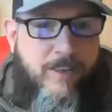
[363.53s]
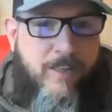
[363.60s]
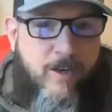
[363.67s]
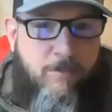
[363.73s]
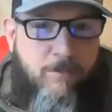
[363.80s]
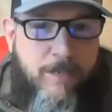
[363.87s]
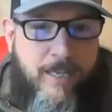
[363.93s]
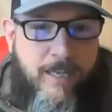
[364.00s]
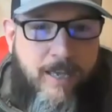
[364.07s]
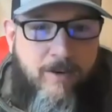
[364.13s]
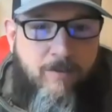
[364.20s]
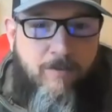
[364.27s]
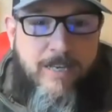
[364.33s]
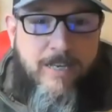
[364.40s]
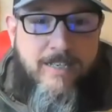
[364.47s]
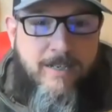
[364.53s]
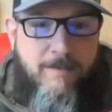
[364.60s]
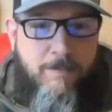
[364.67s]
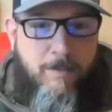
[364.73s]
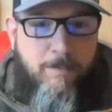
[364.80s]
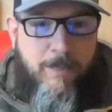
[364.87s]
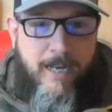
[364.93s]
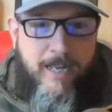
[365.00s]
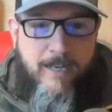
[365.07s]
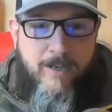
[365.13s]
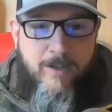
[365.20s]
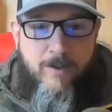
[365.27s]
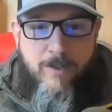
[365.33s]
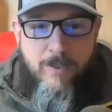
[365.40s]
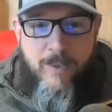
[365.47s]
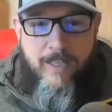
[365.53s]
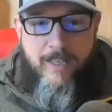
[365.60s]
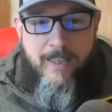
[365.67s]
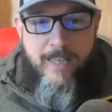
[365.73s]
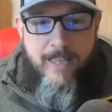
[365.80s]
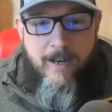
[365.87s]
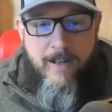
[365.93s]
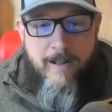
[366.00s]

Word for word: that you're being unreasonable, but I do think that